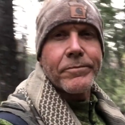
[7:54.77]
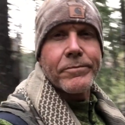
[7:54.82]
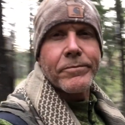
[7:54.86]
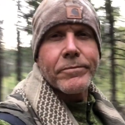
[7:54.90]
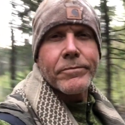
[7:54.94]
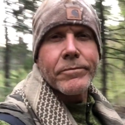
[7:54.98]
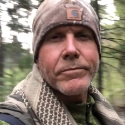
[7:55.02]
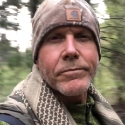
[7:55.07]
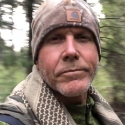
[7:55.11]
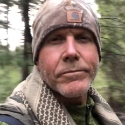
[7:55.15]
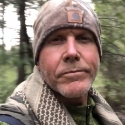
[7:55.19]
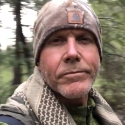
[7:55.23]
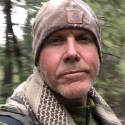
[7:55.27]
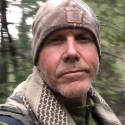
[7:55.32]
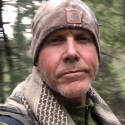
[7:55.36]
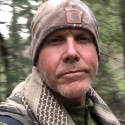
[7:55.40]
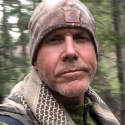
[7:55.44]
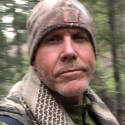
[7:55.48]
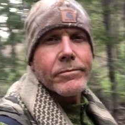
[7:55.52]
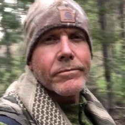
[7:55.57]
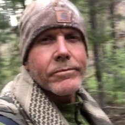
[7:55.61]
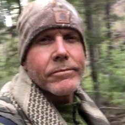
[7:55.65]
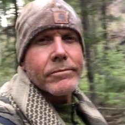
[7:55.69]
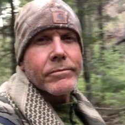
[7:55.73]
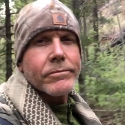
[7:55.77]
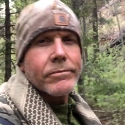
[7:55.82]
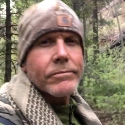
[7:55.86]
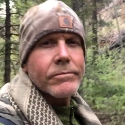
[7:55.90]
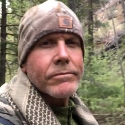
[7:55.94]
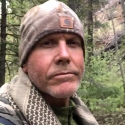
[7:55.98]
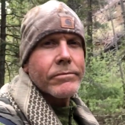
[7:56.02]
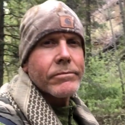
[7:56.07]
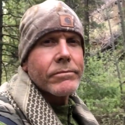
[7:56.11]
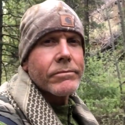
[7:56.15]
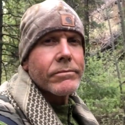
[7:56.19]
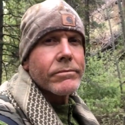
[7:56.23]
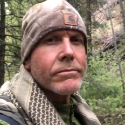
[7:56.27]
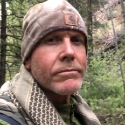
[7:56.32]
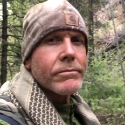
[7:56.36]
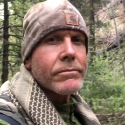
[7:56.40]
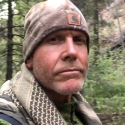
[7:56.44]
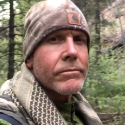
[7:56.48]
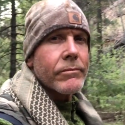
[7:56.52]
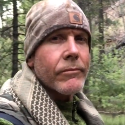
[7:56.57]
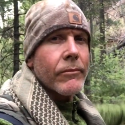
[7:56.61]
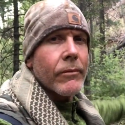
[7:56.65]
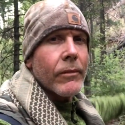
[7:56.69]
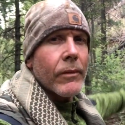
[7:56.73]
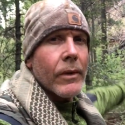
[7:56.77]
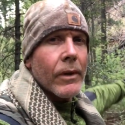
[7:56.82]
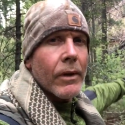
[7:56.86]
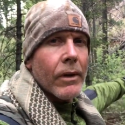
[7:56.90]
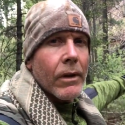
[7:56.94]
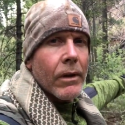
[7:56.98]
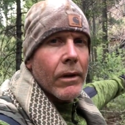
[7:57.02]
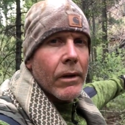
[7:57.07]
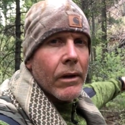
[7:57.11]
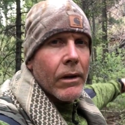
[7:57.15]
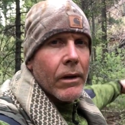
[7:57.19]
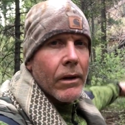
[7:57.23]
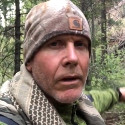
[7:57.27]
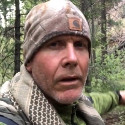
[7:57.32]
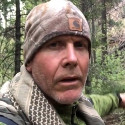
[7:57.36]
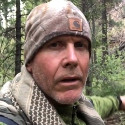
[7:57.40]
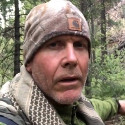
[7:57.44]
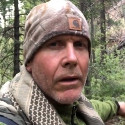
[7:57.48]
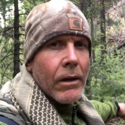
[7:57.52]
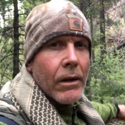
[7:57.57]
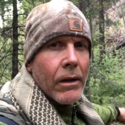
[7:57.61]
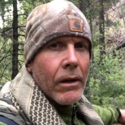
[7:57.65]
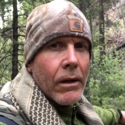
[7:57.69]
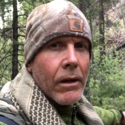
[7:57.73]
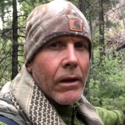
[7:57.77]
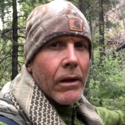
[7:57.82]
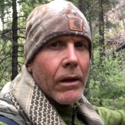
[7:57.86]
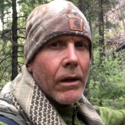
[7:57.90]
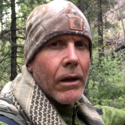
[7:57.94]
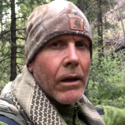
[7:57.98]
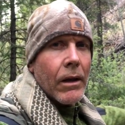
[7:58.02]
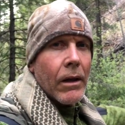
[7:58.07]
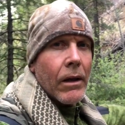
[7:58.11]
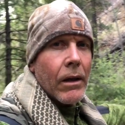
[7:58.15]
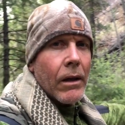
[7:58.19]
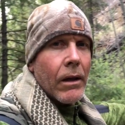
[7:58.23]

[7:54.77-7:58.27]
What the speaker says: No one is speaking in this clip.